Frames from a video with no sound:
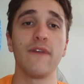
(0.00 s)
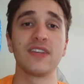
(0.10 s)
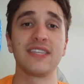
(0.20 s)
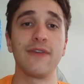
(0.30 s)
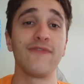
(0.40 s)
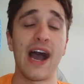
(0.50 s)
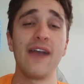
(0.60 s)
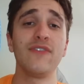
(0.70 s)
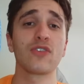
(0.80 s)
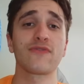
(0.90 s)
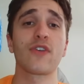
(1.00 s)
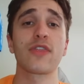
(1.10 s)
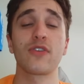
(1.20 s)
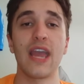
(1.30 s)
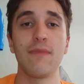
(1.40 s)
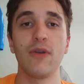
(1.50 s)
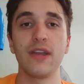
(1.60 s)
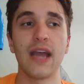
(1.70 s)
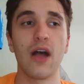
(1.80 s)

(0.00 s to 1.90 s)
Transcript: loved to see 5 years for a $38 million